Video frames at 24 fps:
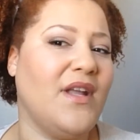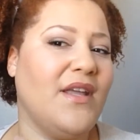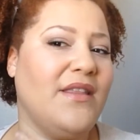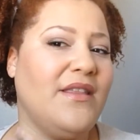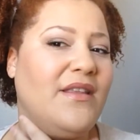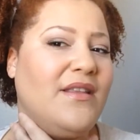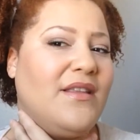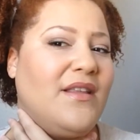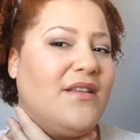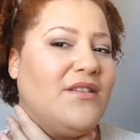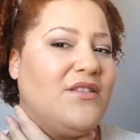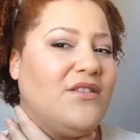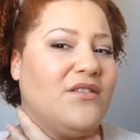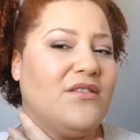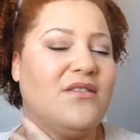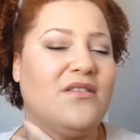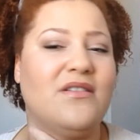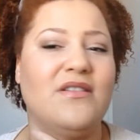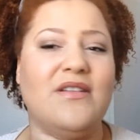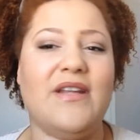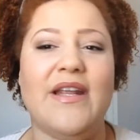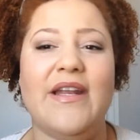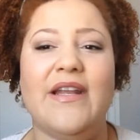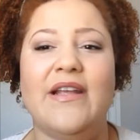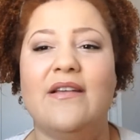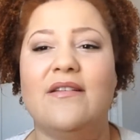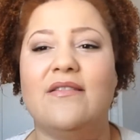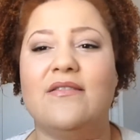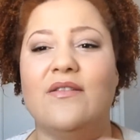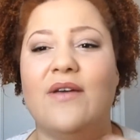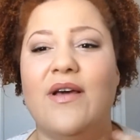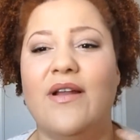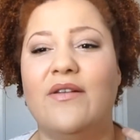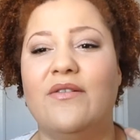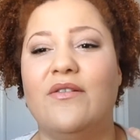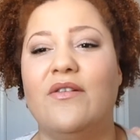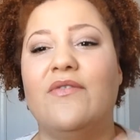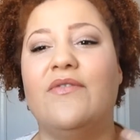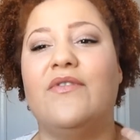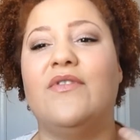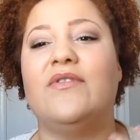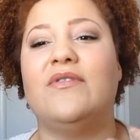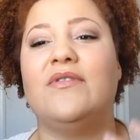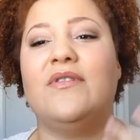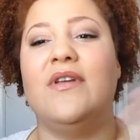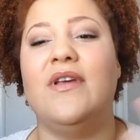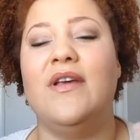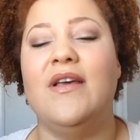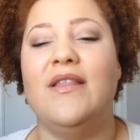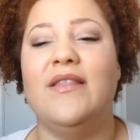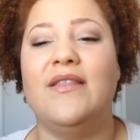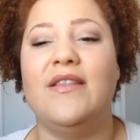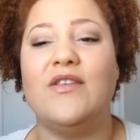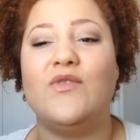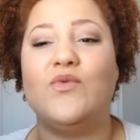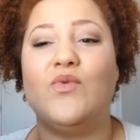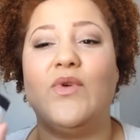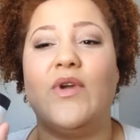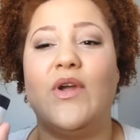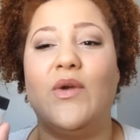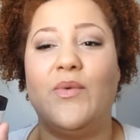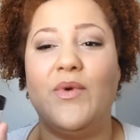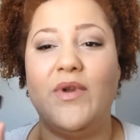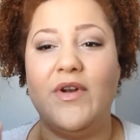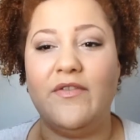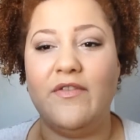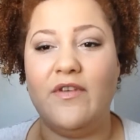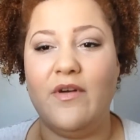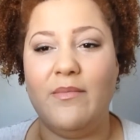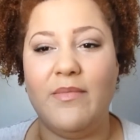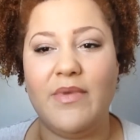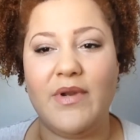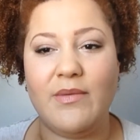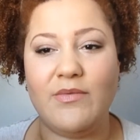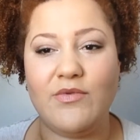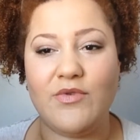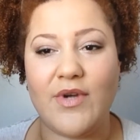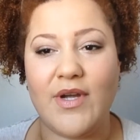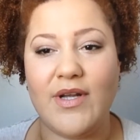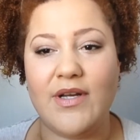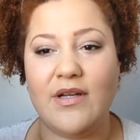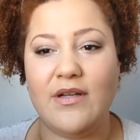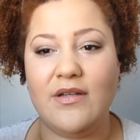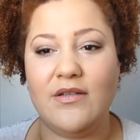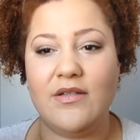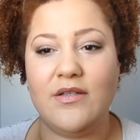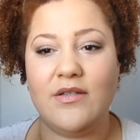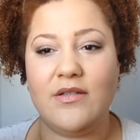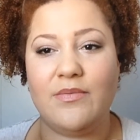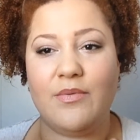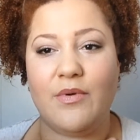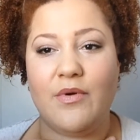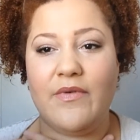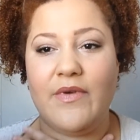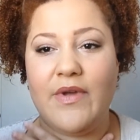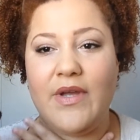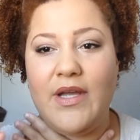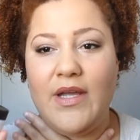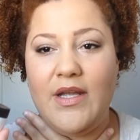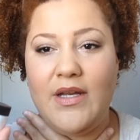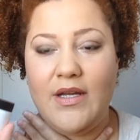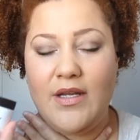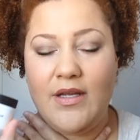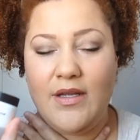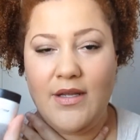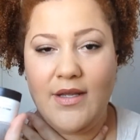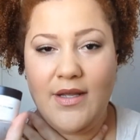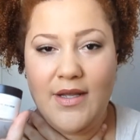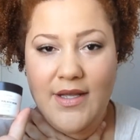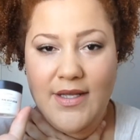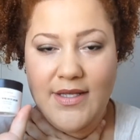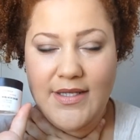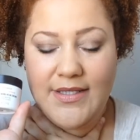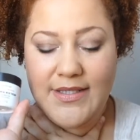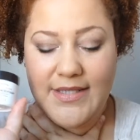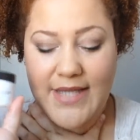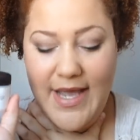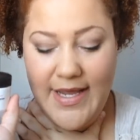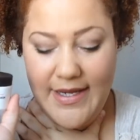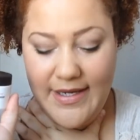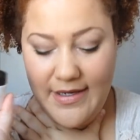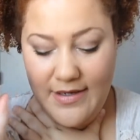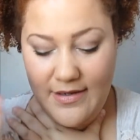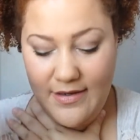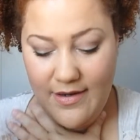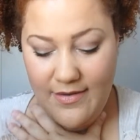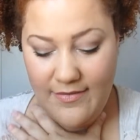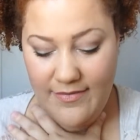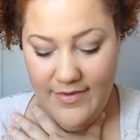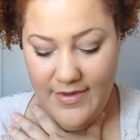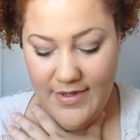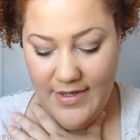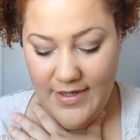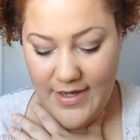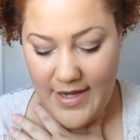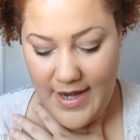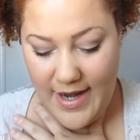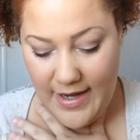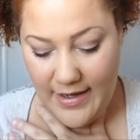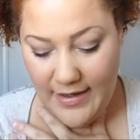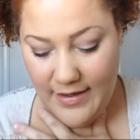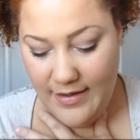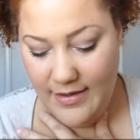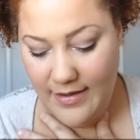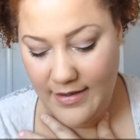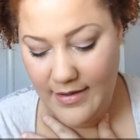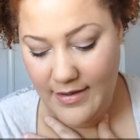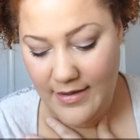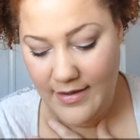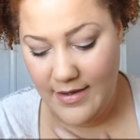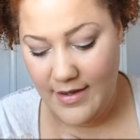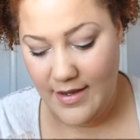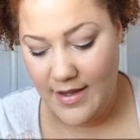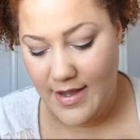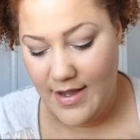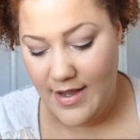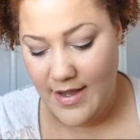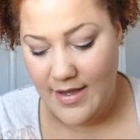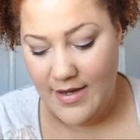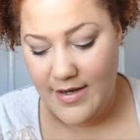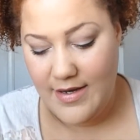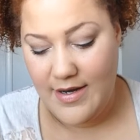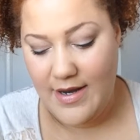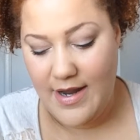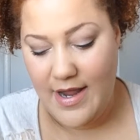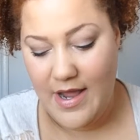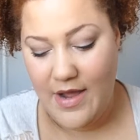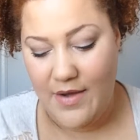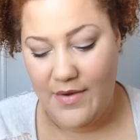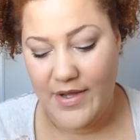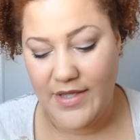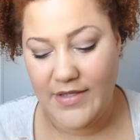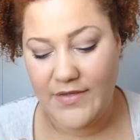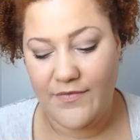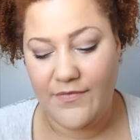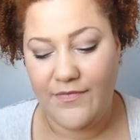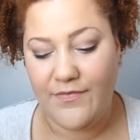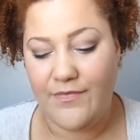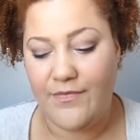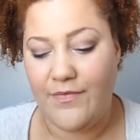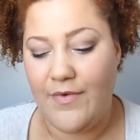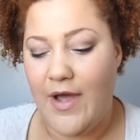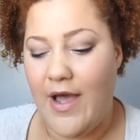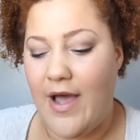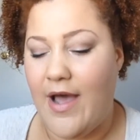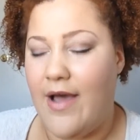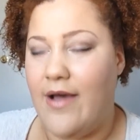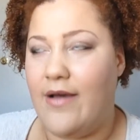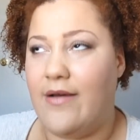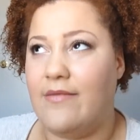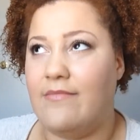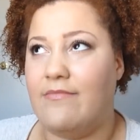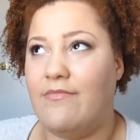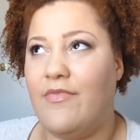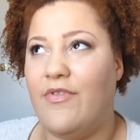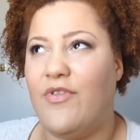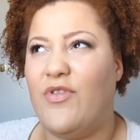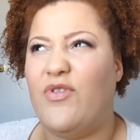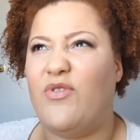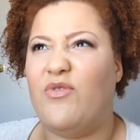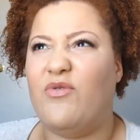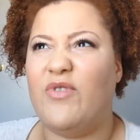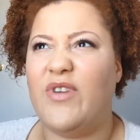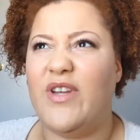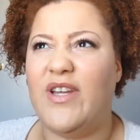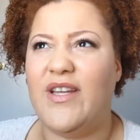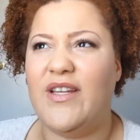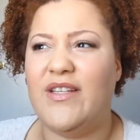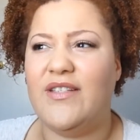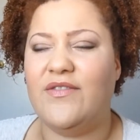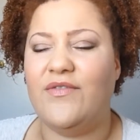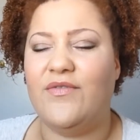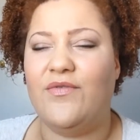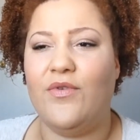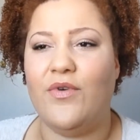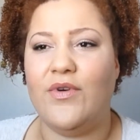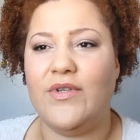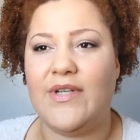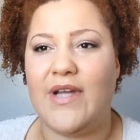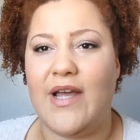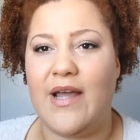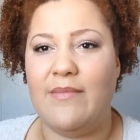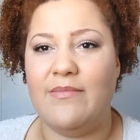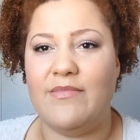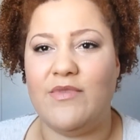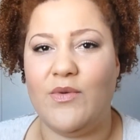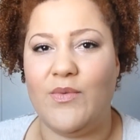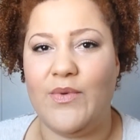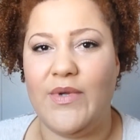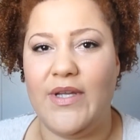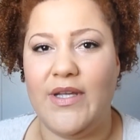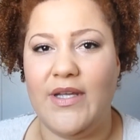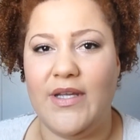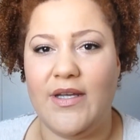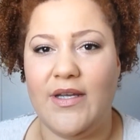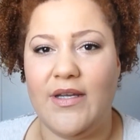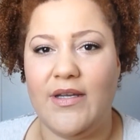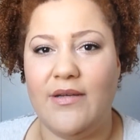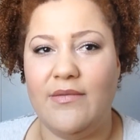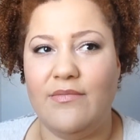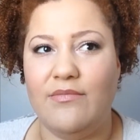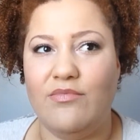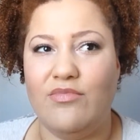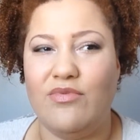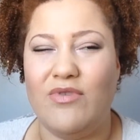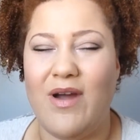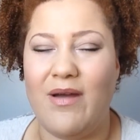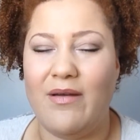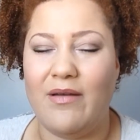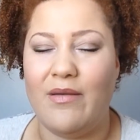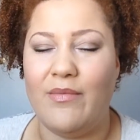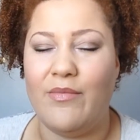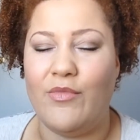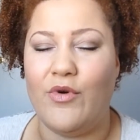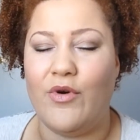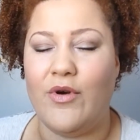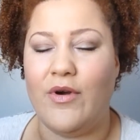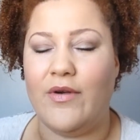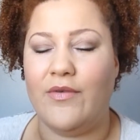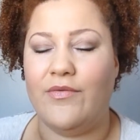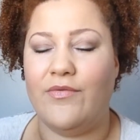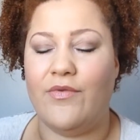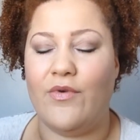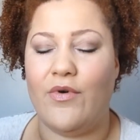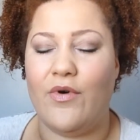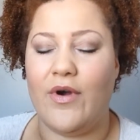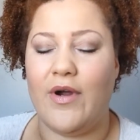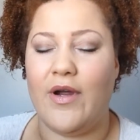I think that's just genetic, so I don't know if this will get rid of them, but I'm trying to just prevent any sagging of the neck. Now, as 3 to 4 times a week, probably more,